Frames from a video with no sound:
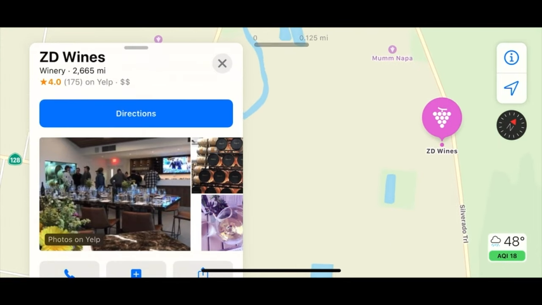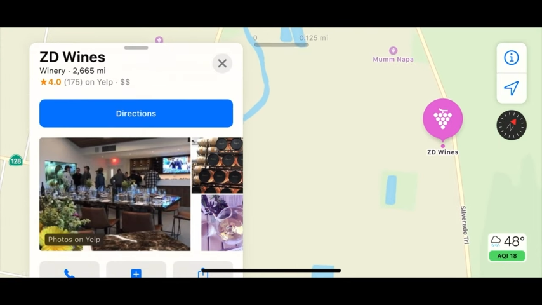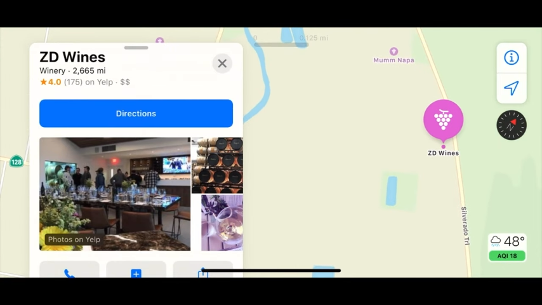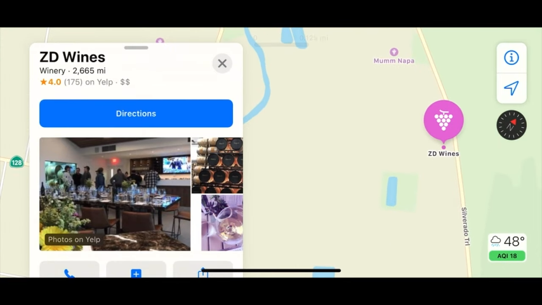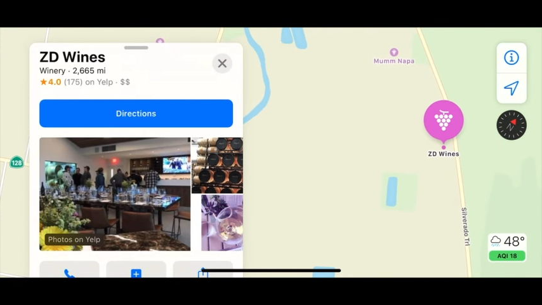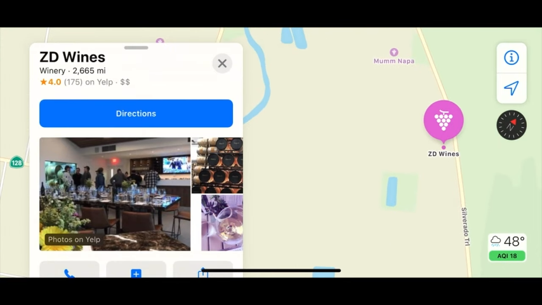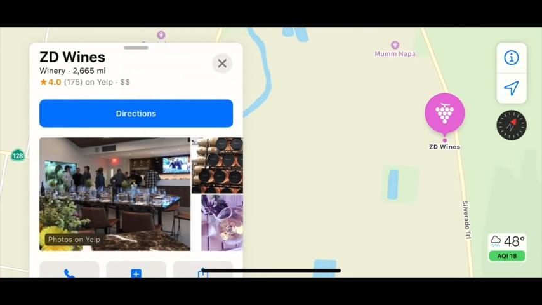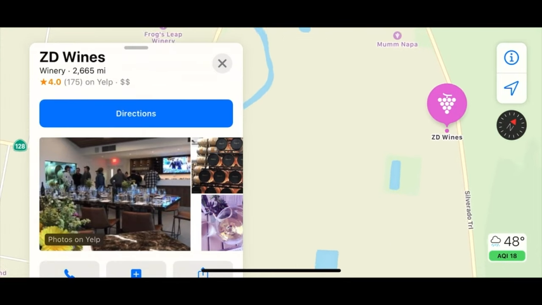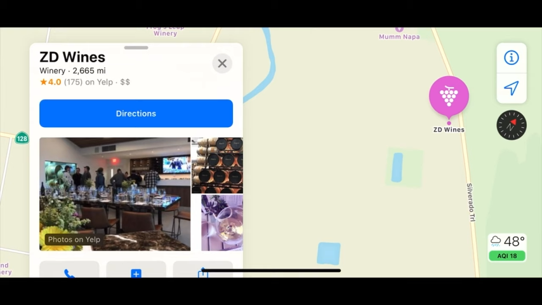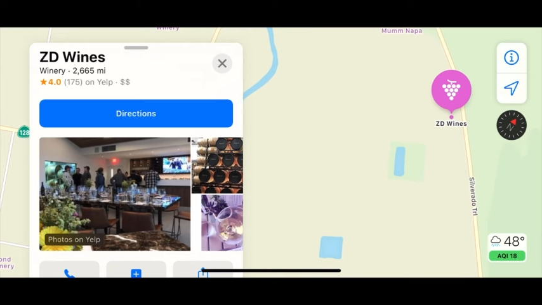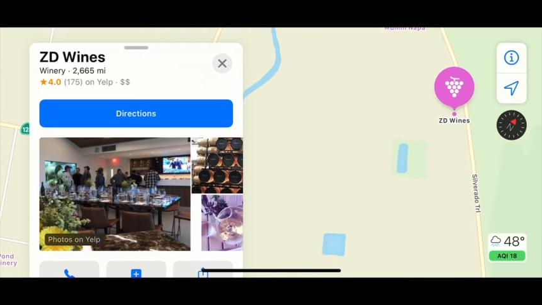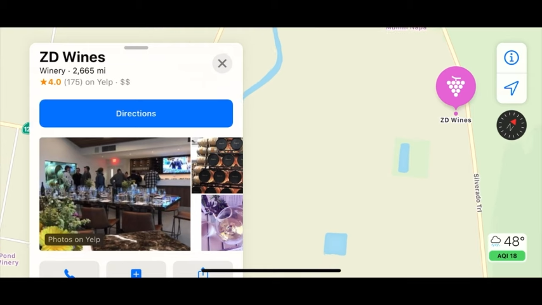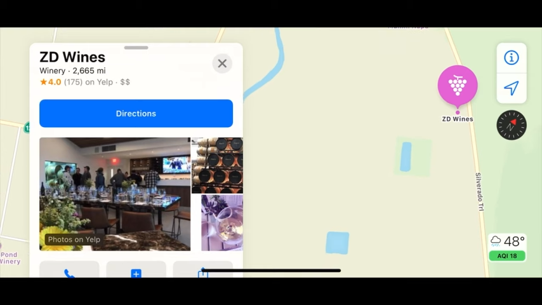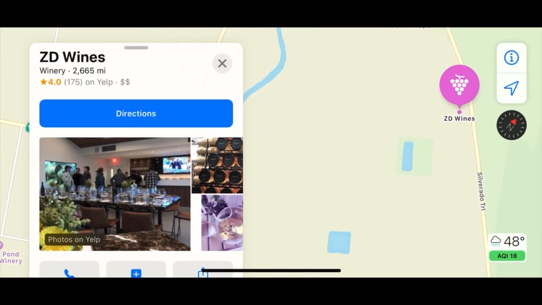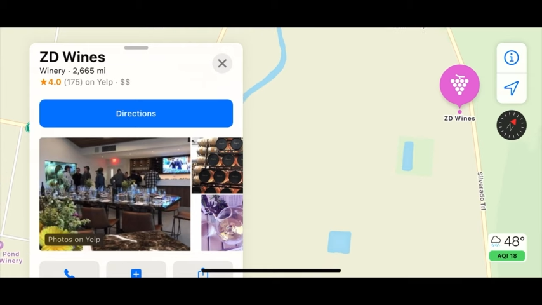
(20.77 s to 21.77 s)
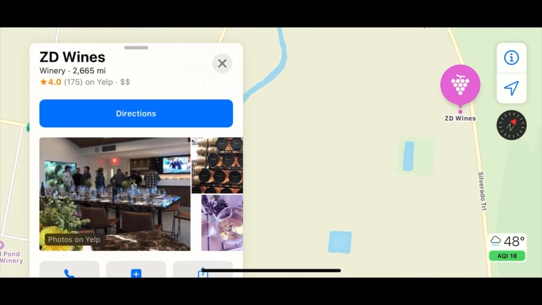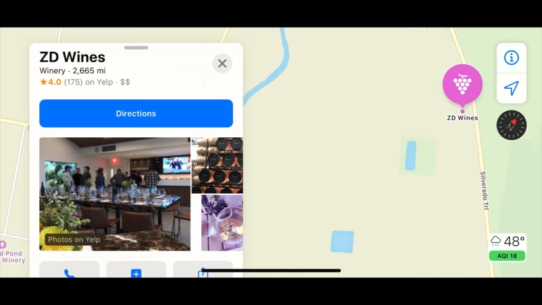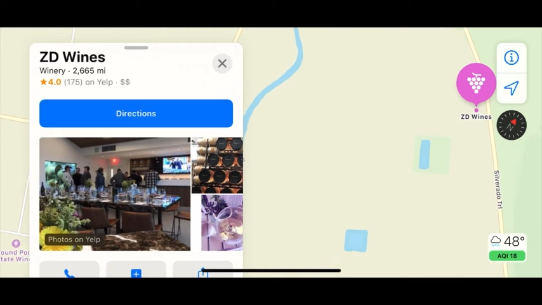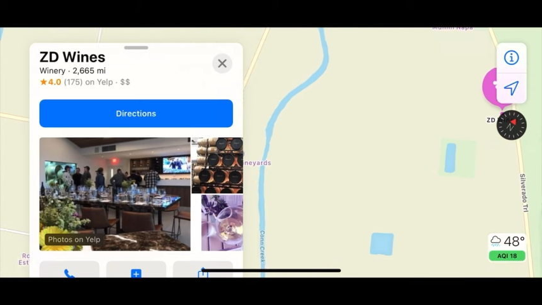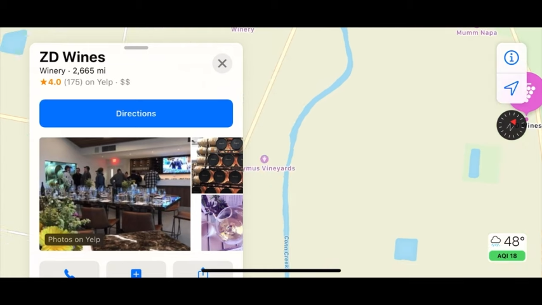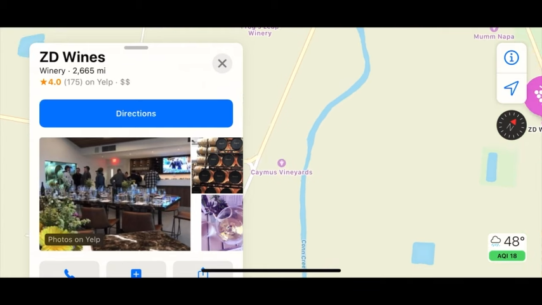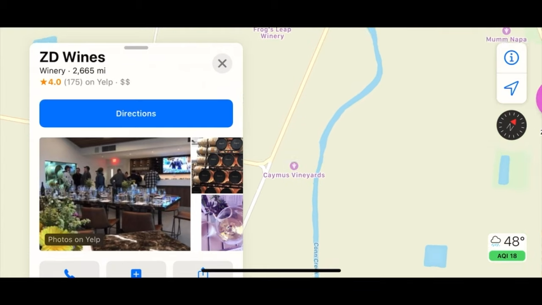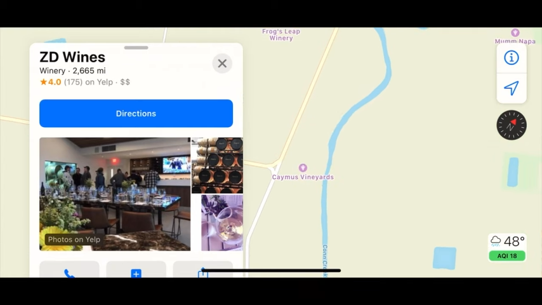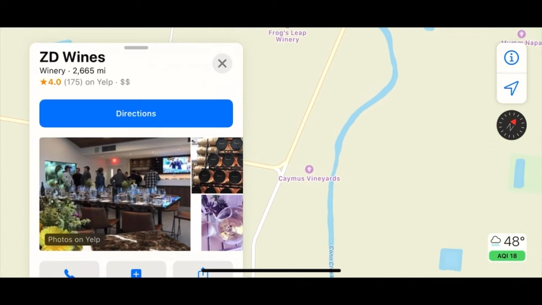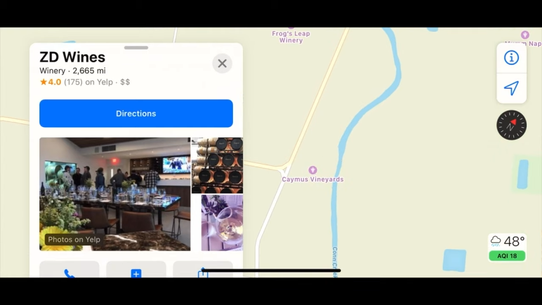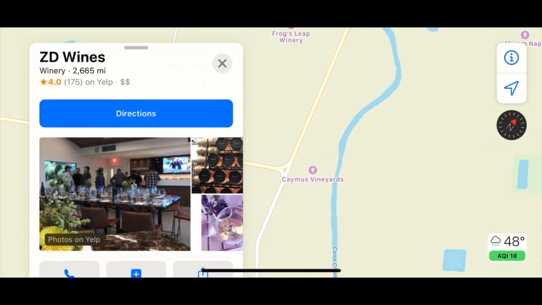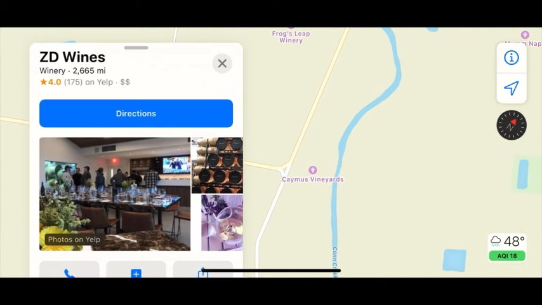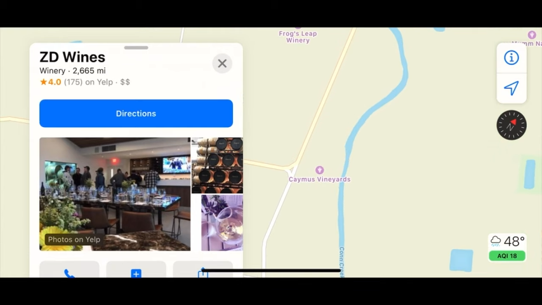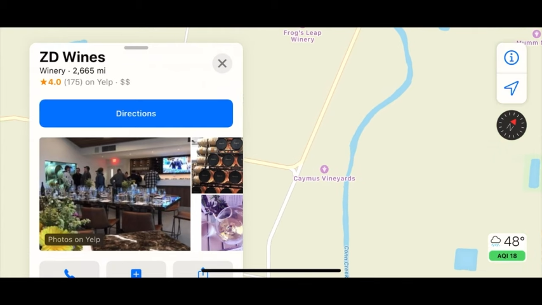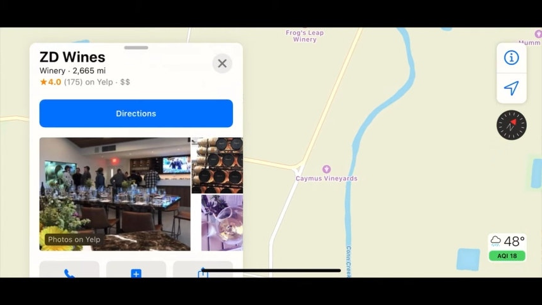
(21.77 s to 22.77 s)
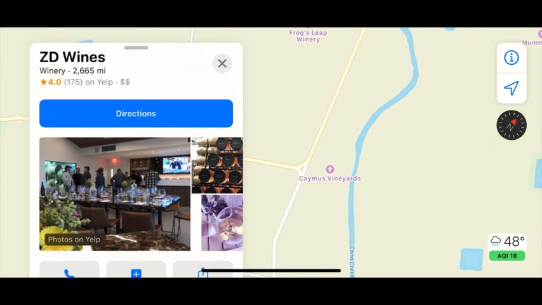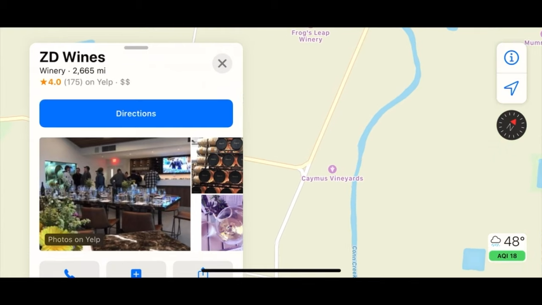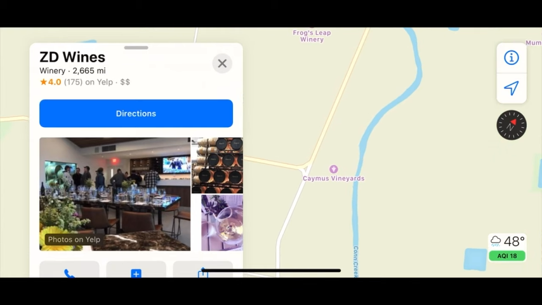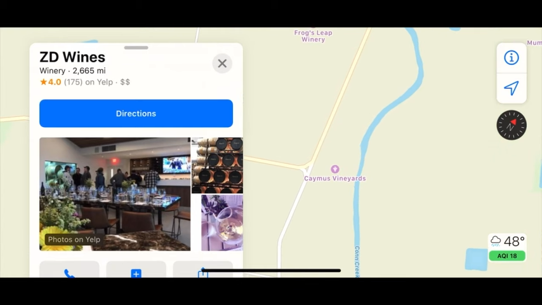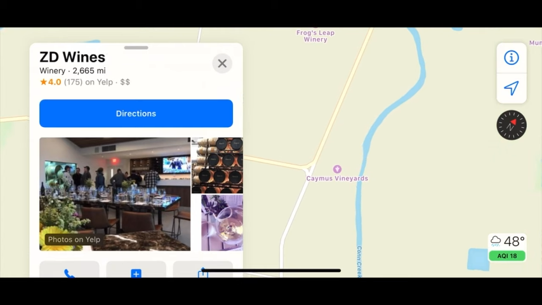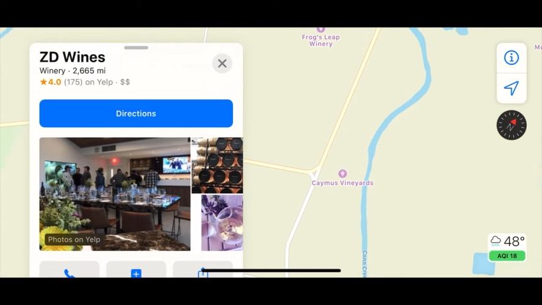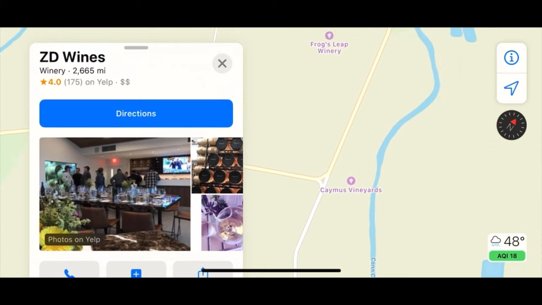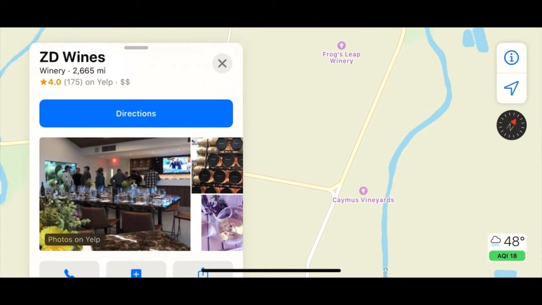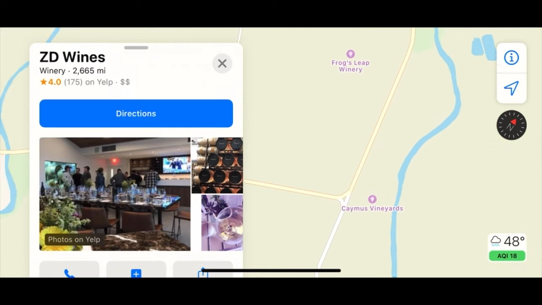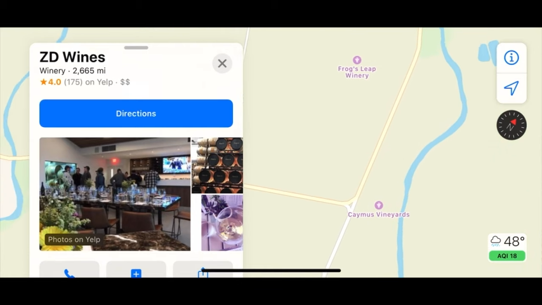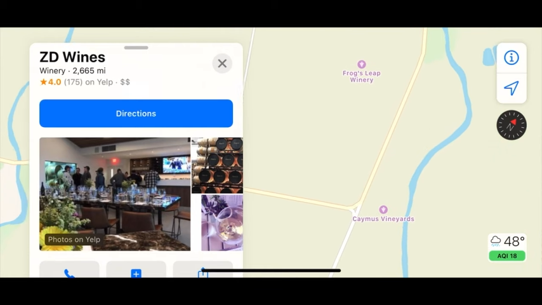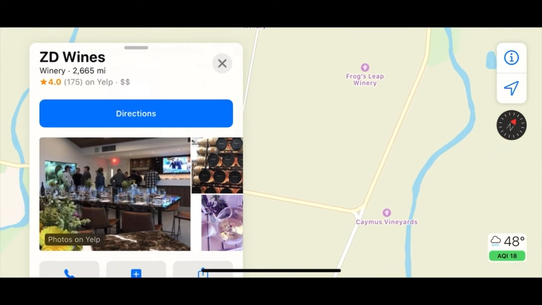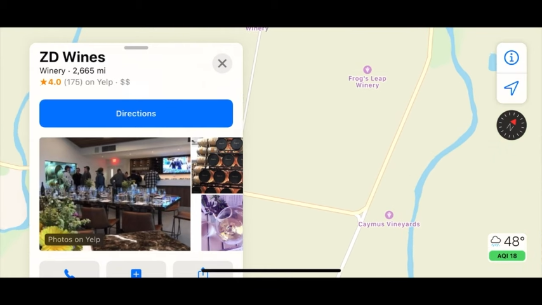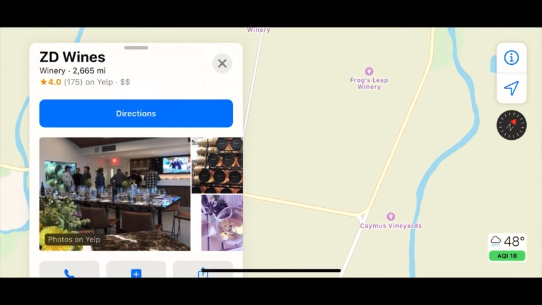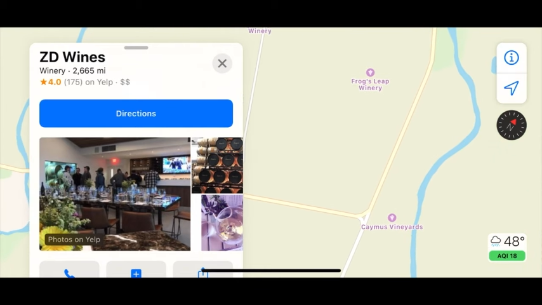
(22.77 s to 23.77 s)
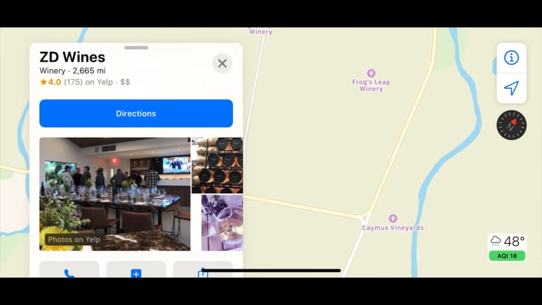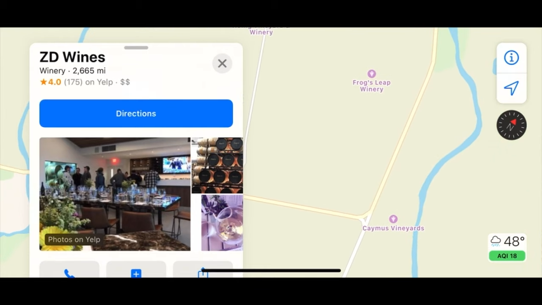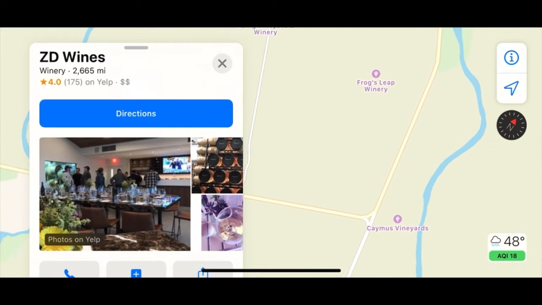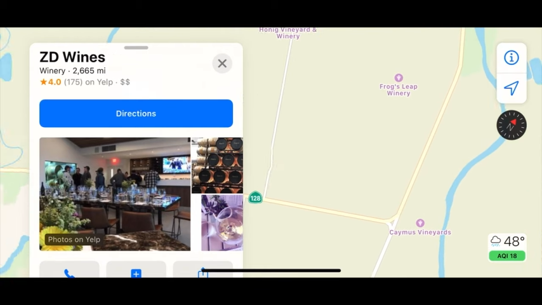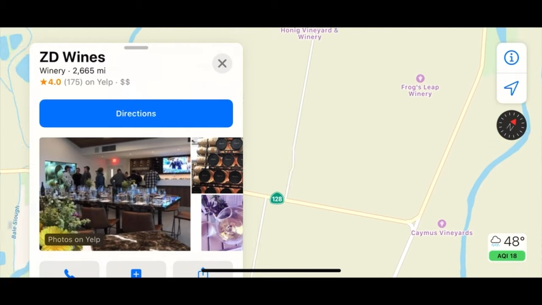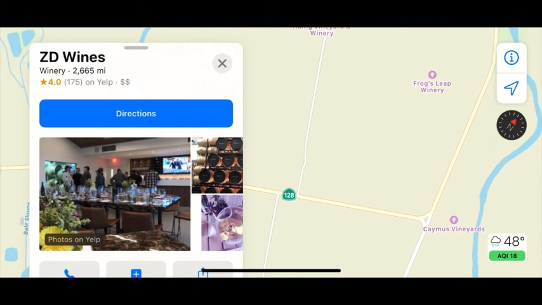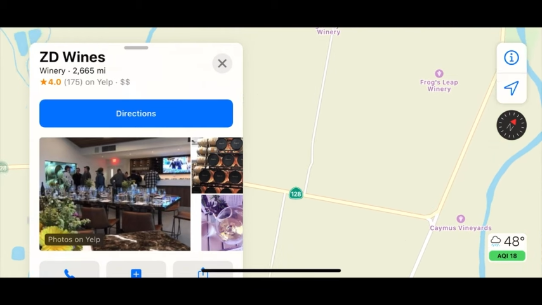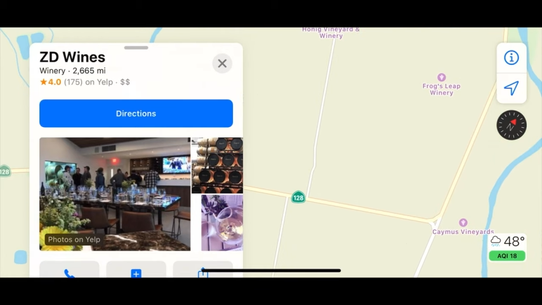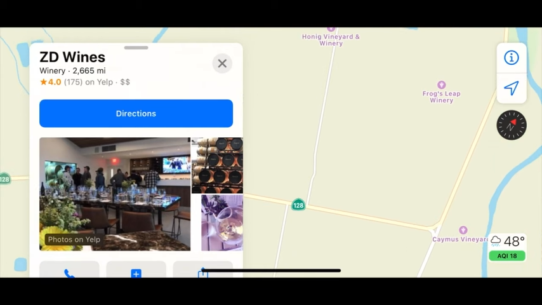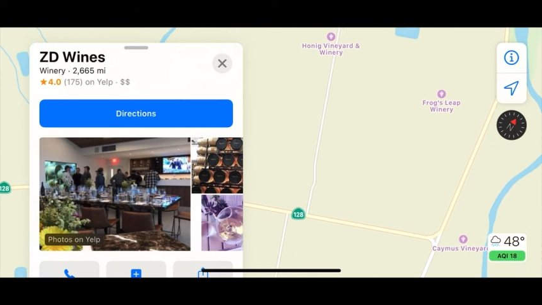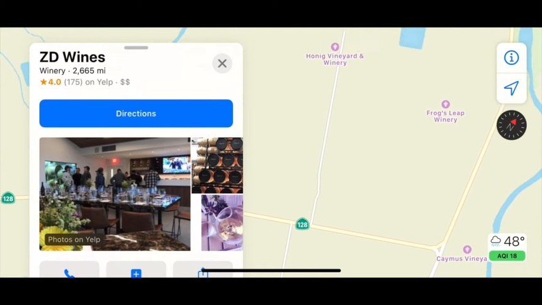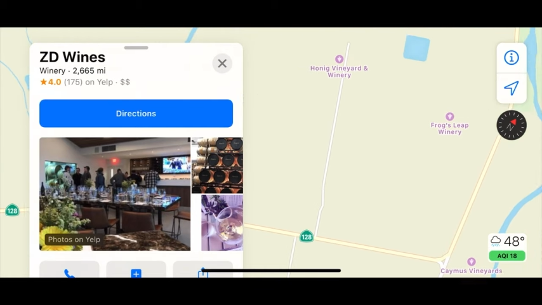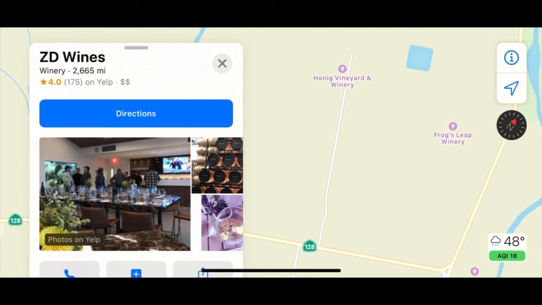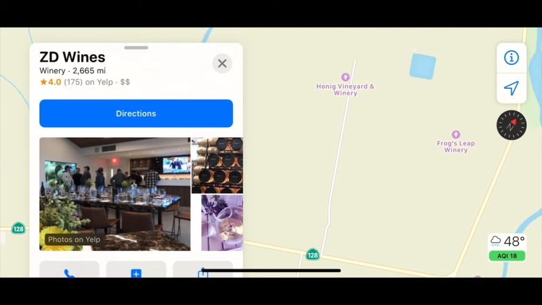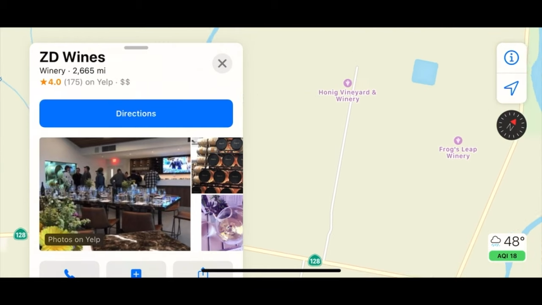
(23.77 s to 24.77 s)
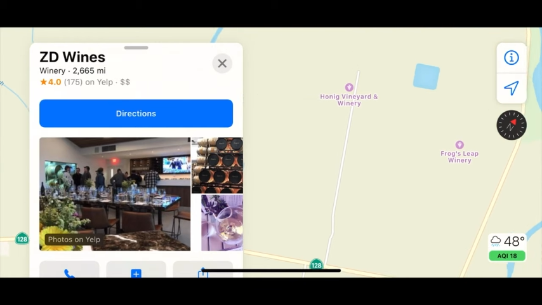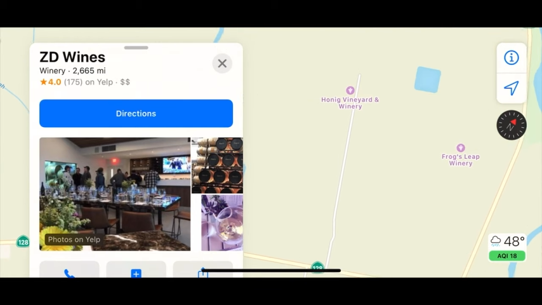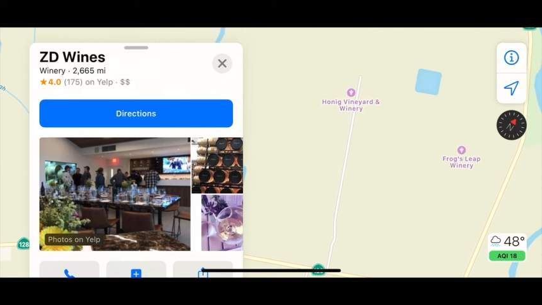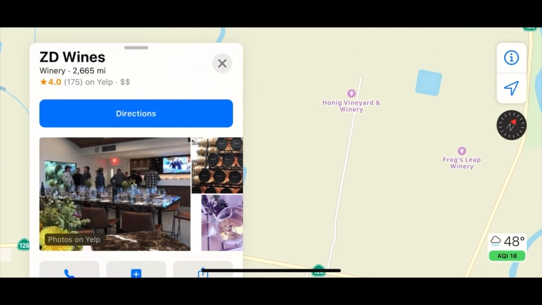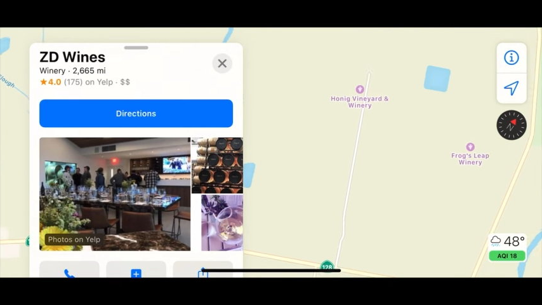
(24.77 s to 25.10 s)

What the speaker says: (no speaker visible)